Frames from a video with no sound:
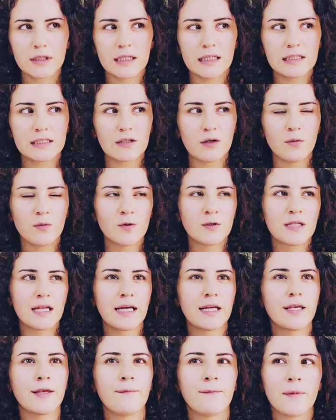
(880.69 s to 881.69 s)
it's almost
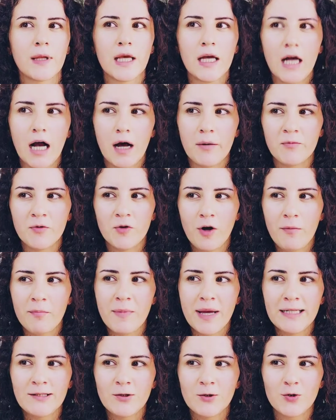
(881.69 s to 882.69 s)
like, I'm not
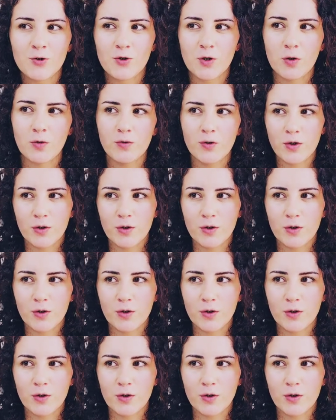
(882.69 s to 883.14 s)
meant to show